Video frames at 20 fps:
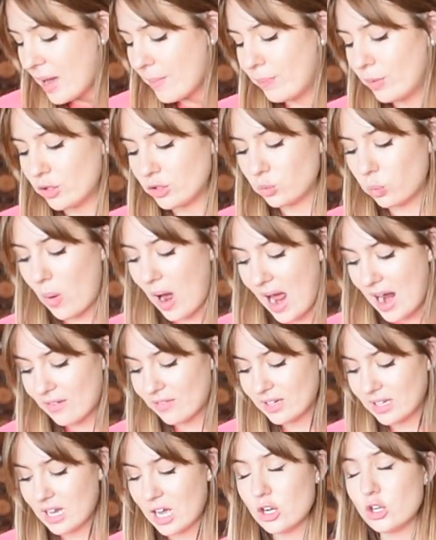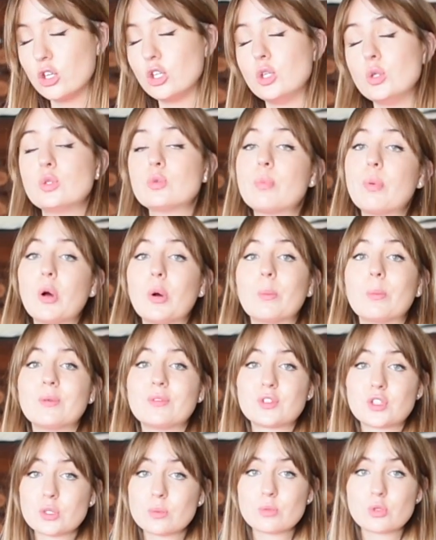But wearing a nude pump
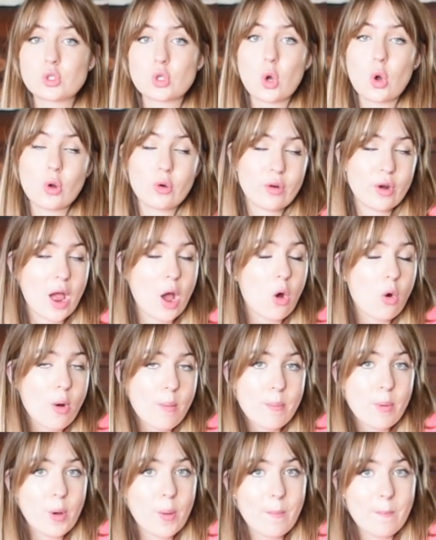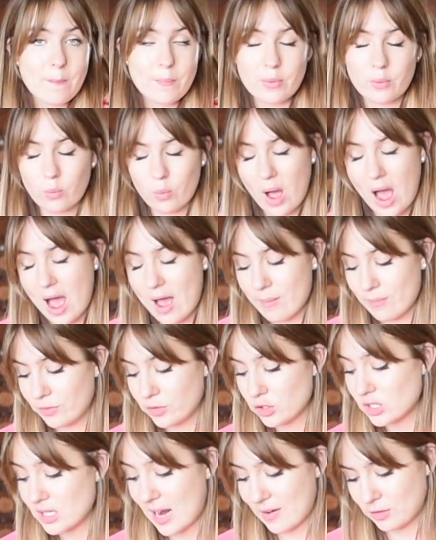of some sort, or a pump,
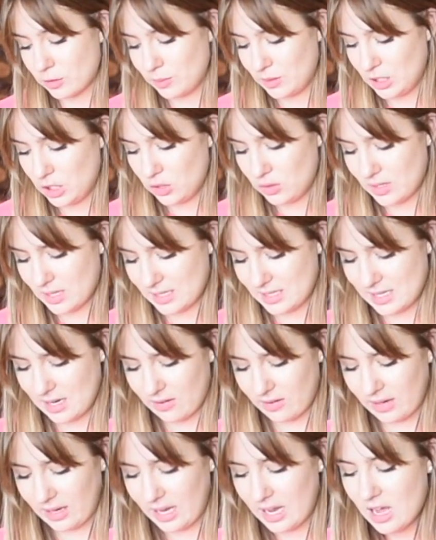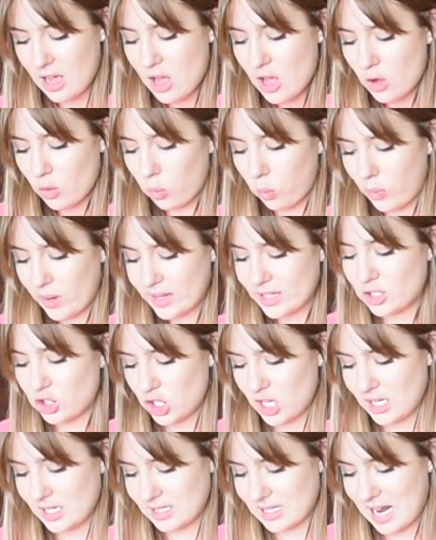doesn't have to be nude necessarily, with
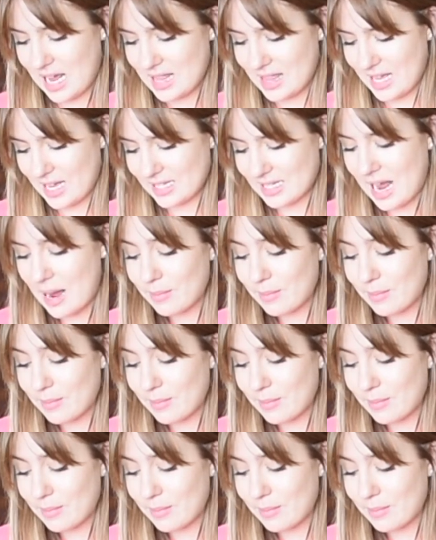jeans like this.